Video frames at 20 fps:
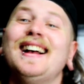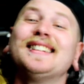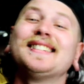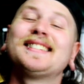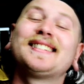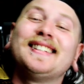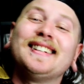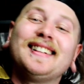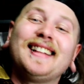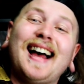
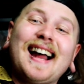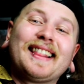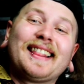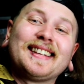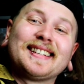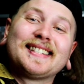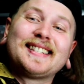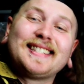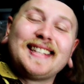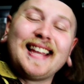Still at
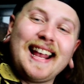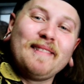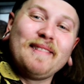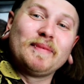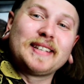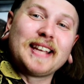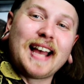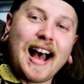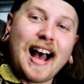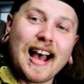the
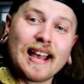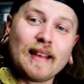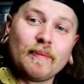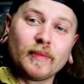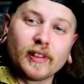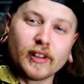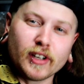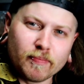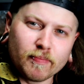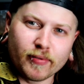same
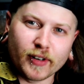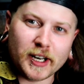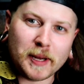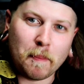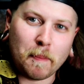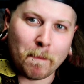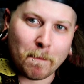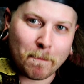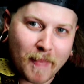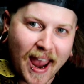time, they're a pretty
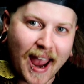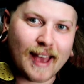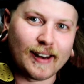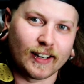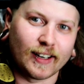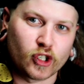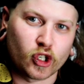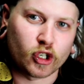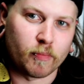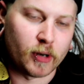
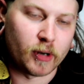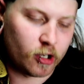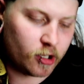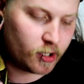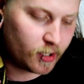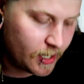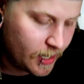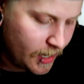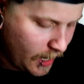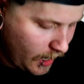
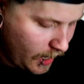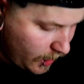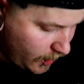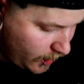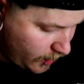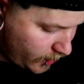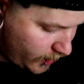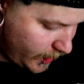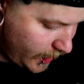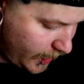manageable
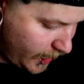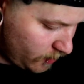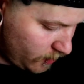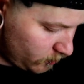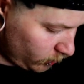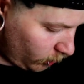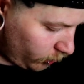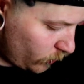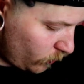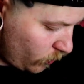
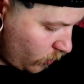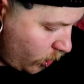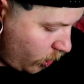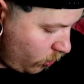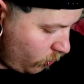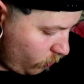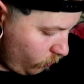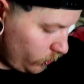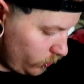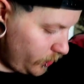animal to
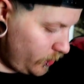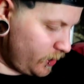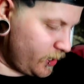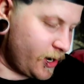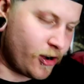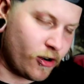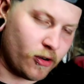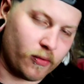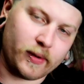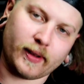own, you
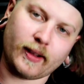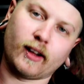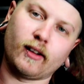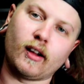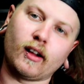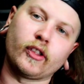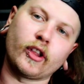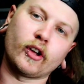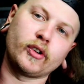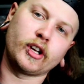know?
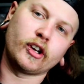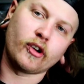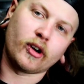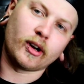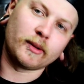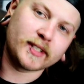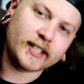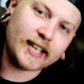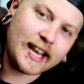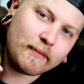Although, you know,
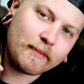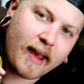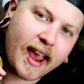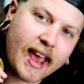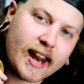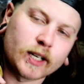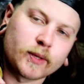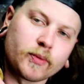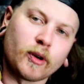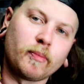I'm saying
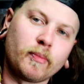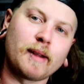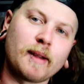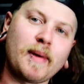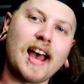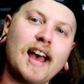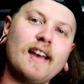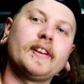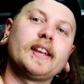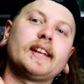manageable, but I'm
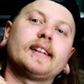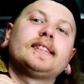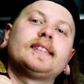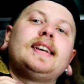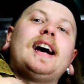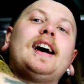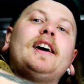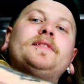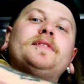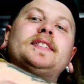having a
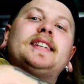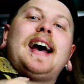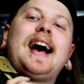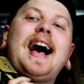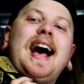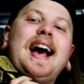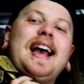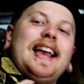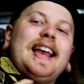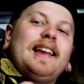tough
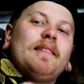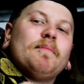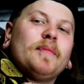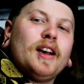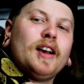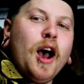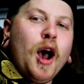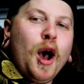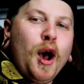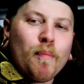time
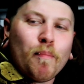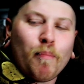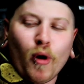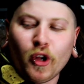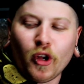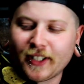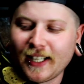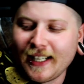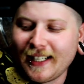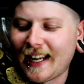
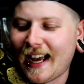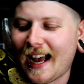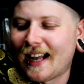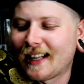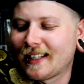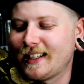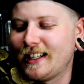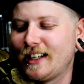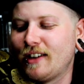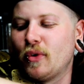
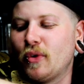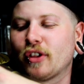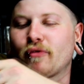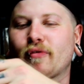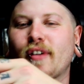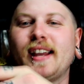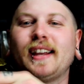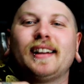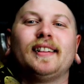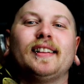multitasking with
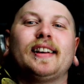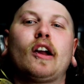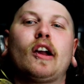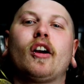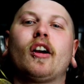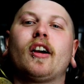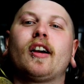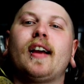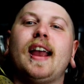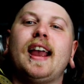wrangling
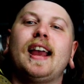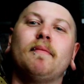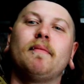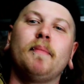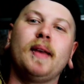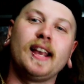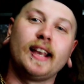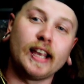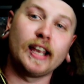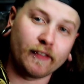her and
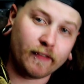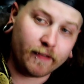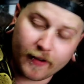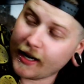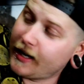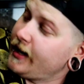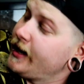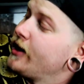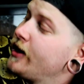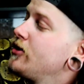making
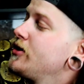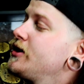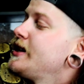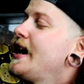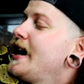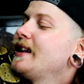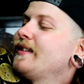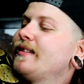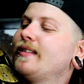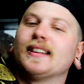videos
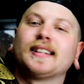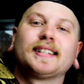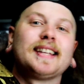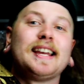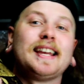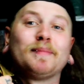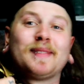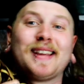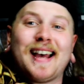at the same